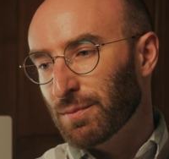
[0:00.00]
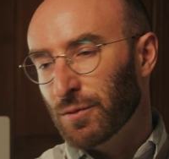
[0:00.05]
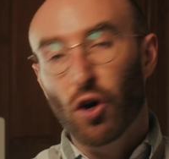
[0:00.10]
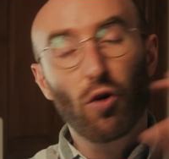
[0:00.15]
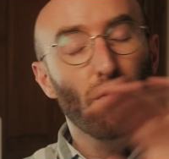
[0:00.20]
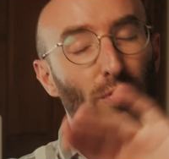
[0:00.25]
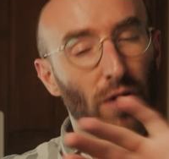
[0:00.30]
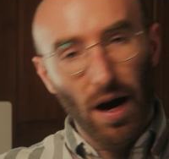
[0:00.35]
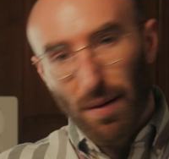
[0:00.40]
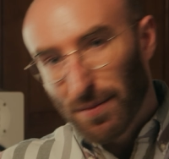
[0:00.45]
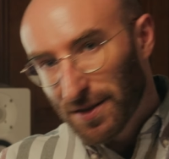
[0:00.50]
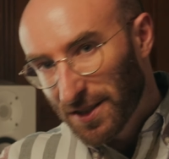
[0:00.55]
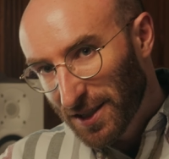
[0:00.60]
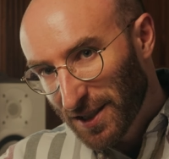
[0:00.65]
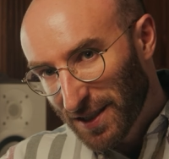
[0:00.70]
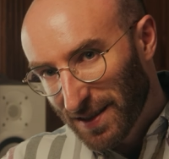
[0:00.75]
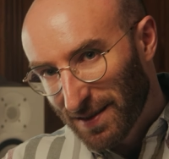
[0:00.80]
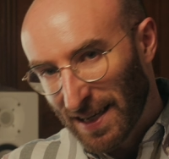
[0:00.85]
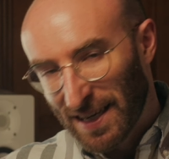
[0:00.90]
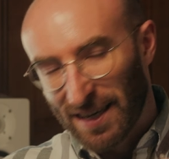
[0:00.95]
No
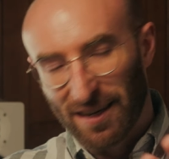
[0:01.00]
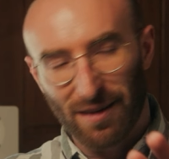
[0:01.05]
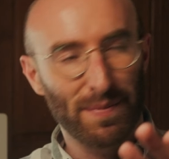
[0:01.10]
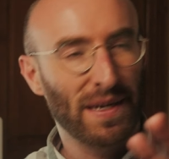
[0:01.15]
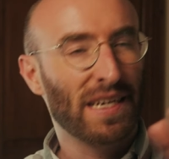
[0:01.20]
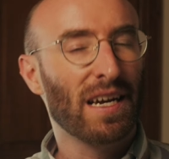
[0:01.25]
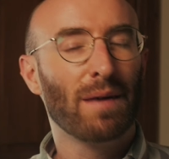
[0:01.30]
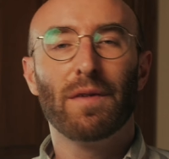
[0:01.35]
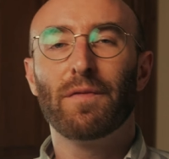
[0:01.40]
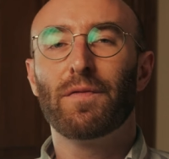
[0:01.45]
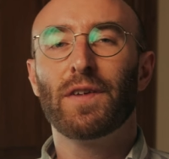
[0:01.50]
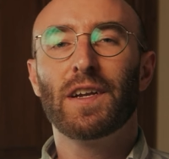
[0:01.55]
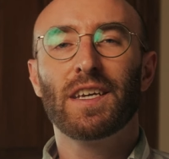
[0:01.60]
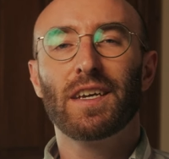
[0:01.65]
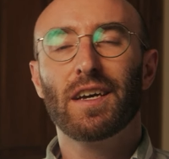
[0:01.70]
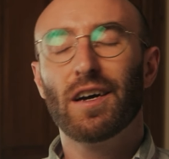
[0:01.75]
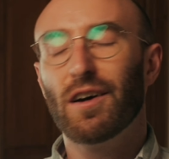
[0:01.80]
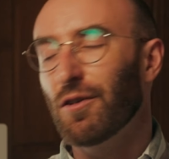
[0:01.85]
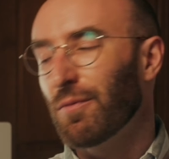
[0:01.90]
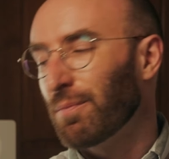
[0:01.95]
promises that it'll become a
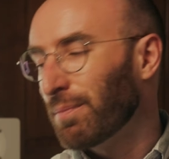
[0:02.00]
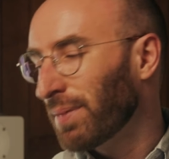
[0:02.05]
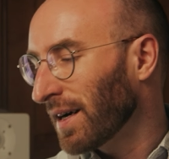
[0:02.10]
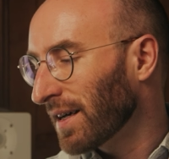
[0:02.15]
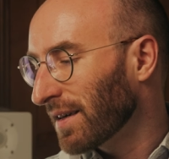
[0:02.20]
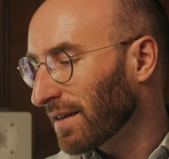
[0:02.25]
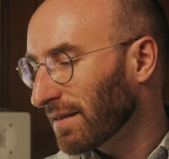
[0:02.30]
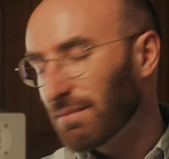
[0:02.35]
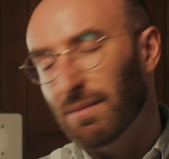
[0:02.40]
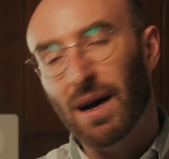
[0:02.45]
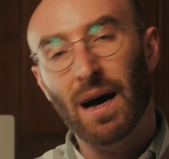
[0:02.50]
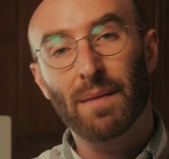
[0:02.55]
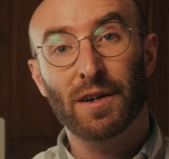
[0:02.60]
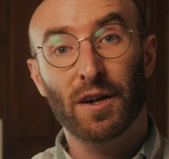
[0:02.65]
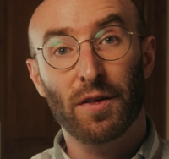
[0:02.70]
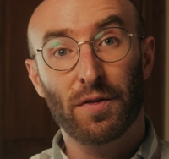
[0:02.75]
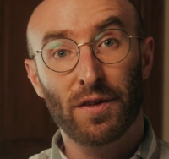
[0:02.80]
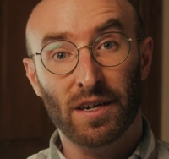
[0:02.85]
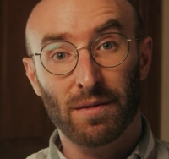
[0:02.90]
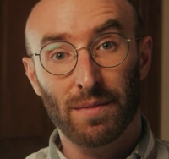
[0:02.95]
video, but I'm
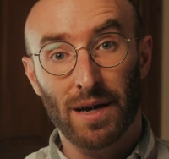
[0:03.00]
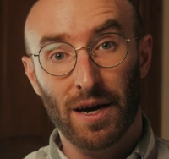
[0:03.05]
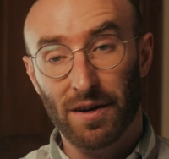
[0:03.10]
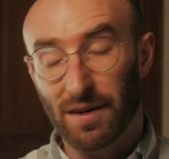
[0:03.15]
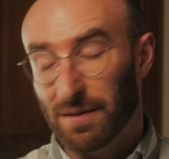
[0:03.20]
gonna think about it.